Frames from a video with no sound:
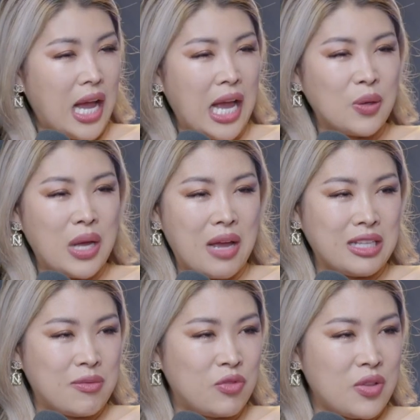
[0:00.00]
I don't have
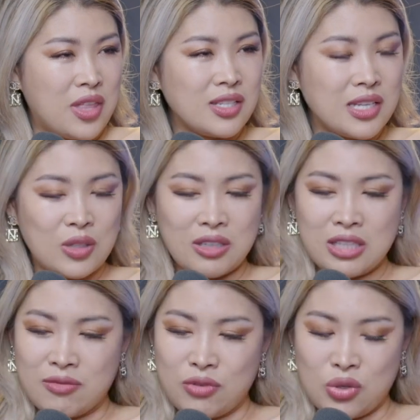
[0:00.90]
time for this. I don't have
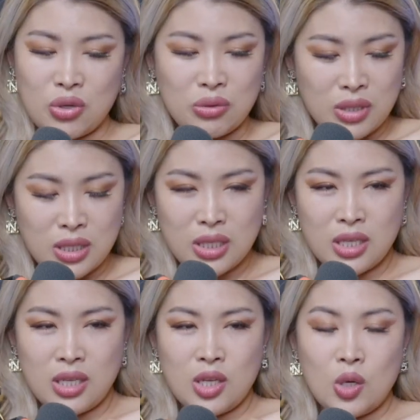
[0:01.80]
time for you.
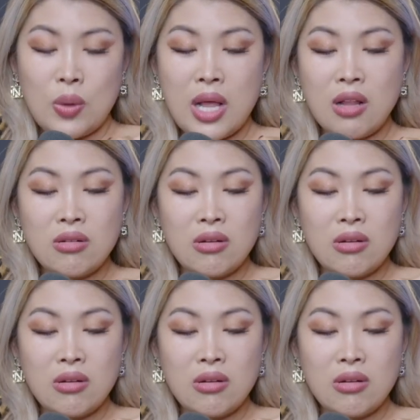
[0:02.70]
Well,